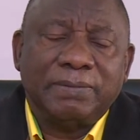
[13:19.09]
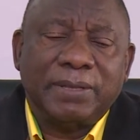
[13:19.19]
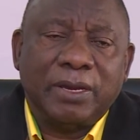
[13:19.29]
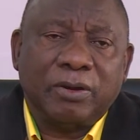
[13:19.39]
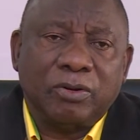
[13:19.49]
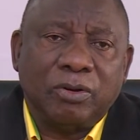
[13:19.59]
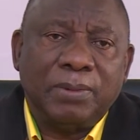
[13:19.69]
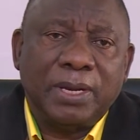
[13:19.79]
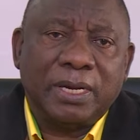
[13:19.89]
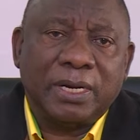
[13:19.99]
the
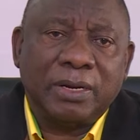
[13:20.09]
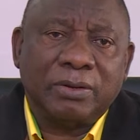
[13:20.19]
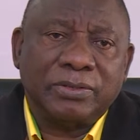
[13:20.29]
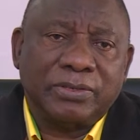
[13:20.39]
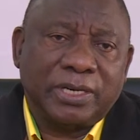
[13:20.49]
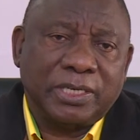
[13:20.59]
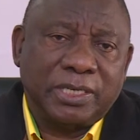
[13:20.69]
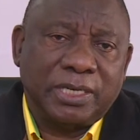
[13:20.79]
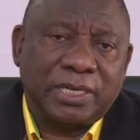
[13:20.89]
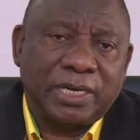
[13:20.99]
Economic
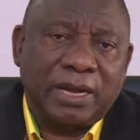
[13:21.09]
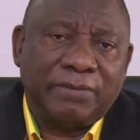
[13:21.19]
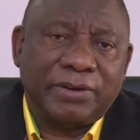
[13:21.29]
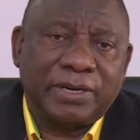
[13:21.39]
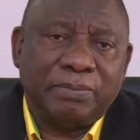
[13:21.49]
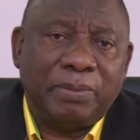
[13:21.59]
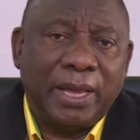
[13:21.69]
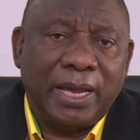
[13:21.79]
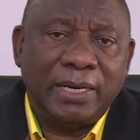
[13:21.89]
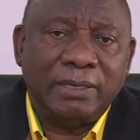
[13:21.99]
Reconstruction and Recovery
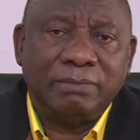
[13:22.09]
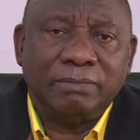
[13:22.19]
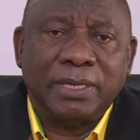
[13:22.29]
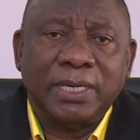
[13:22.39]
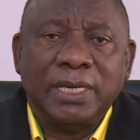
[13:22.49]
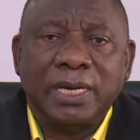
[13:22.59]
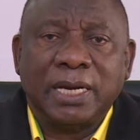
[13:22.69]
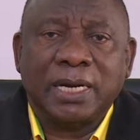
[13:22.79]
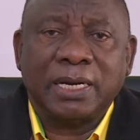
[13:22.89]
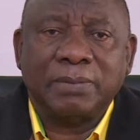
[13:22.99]
Plan, the
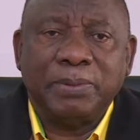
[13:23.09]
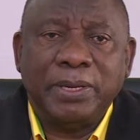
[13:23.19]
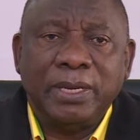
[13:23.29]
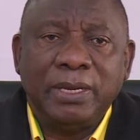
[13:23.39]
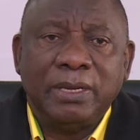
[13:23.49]
ERRP,